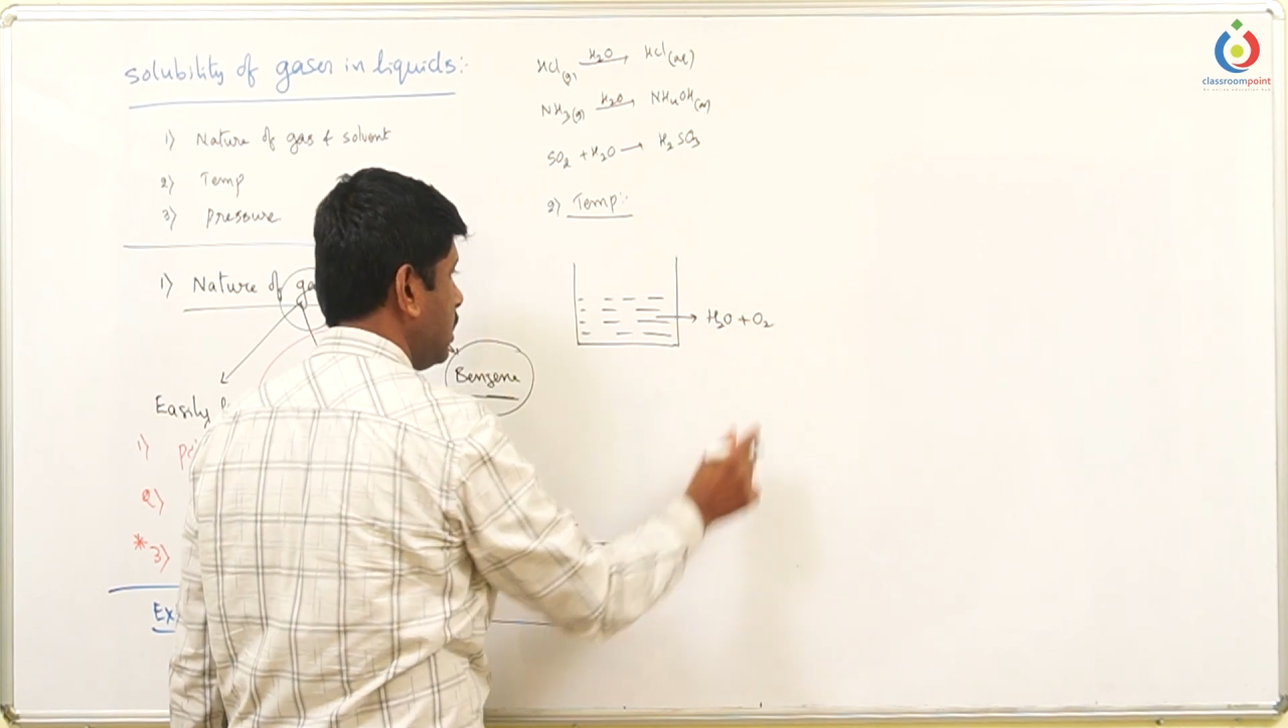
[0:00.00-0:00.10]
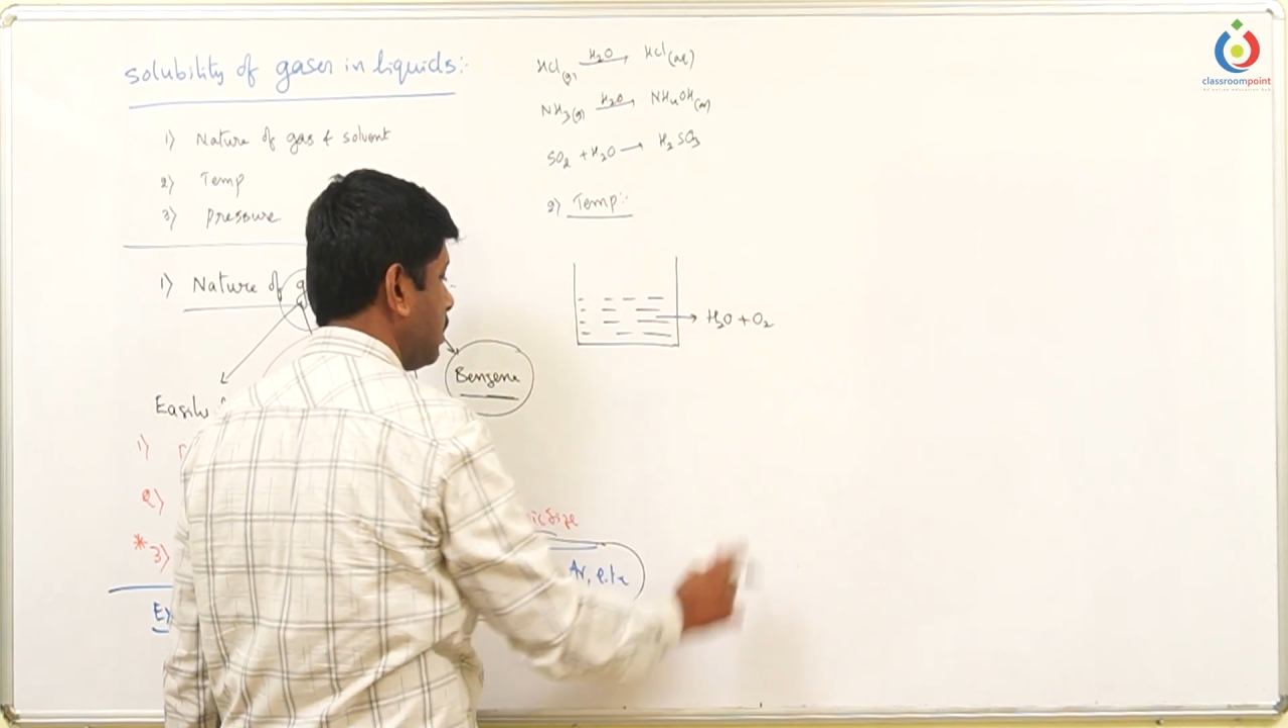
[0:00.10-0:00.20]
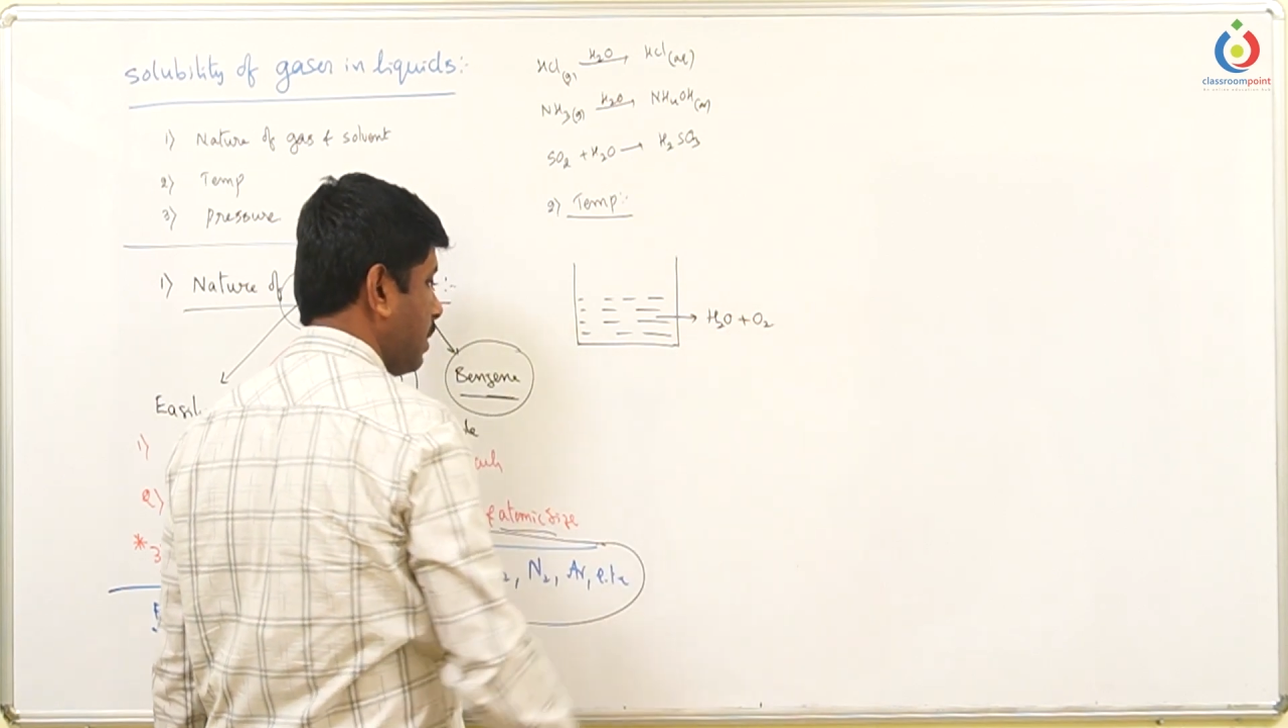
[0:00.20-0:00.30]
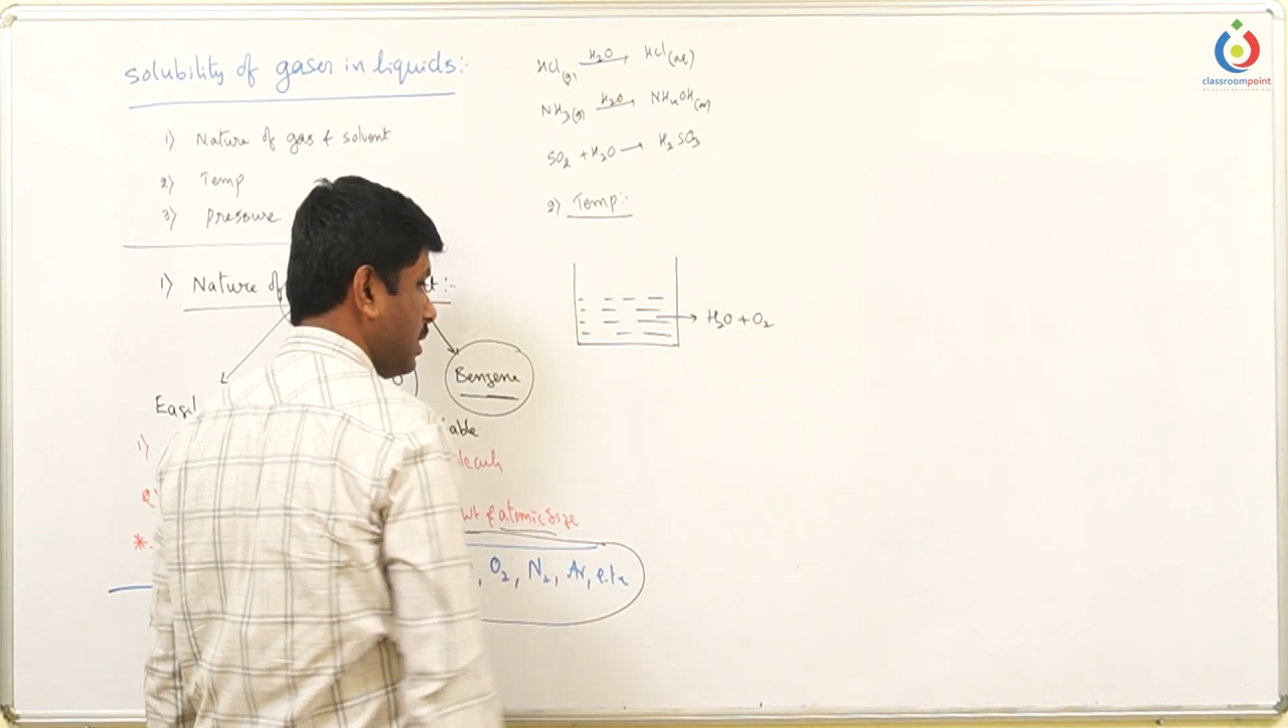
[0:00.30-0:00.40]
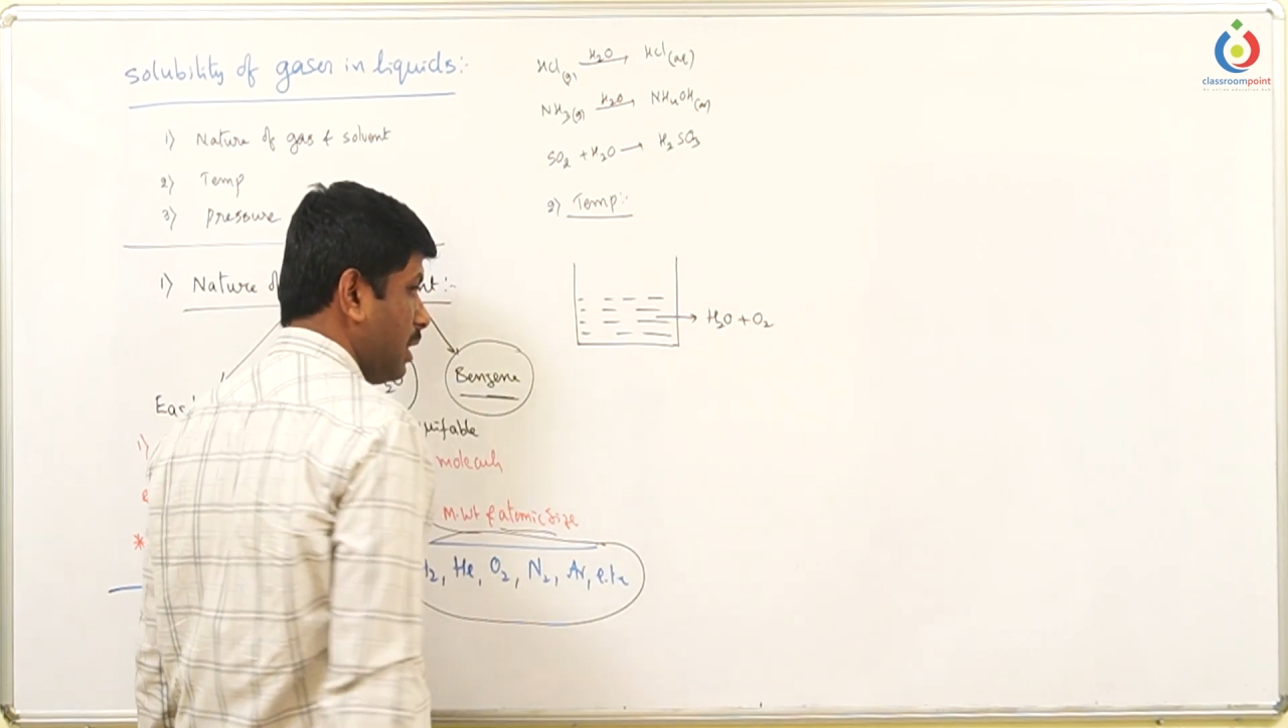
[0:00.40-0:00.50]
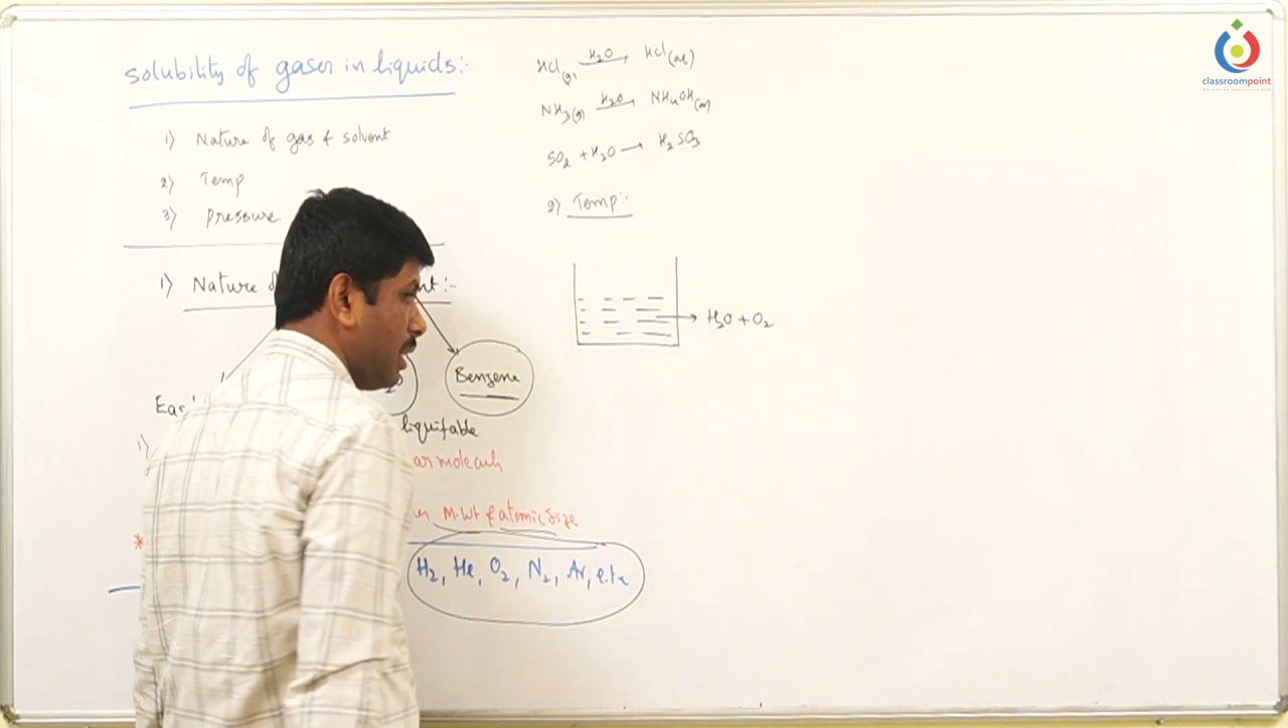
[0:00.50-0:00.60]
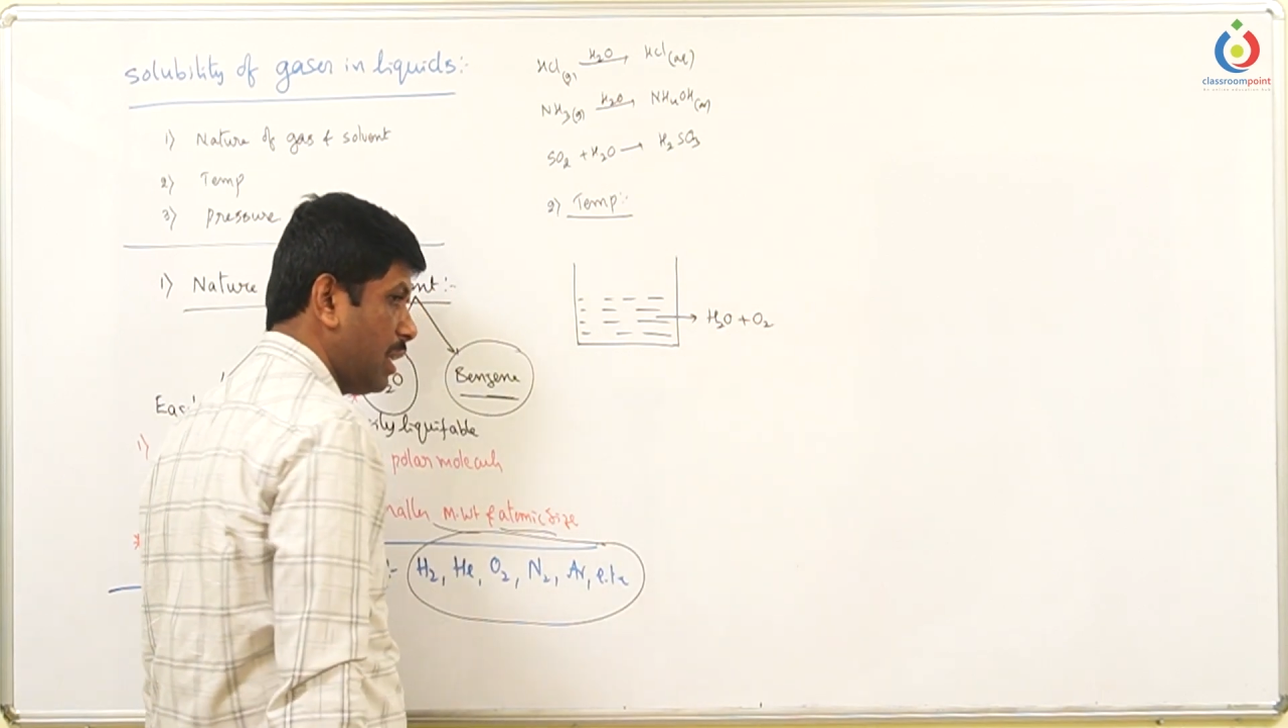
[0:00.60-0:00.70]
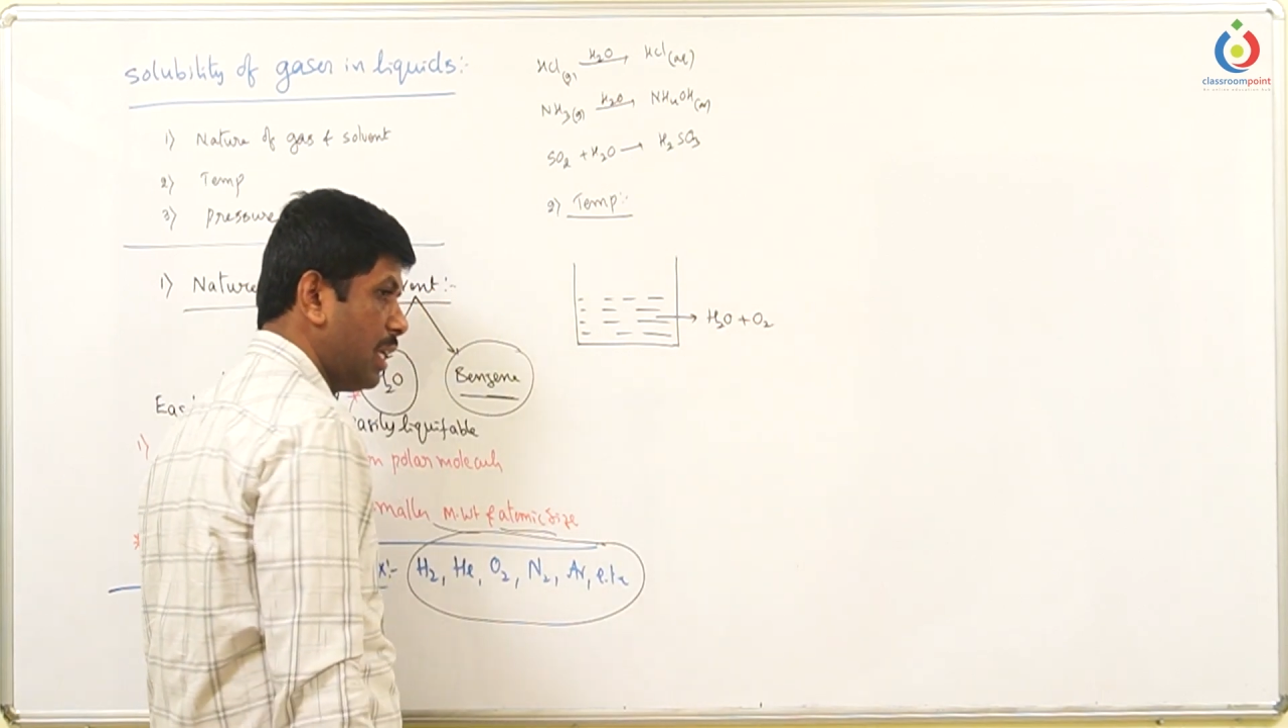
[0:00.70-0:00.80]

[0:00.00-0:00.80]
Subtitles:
is present in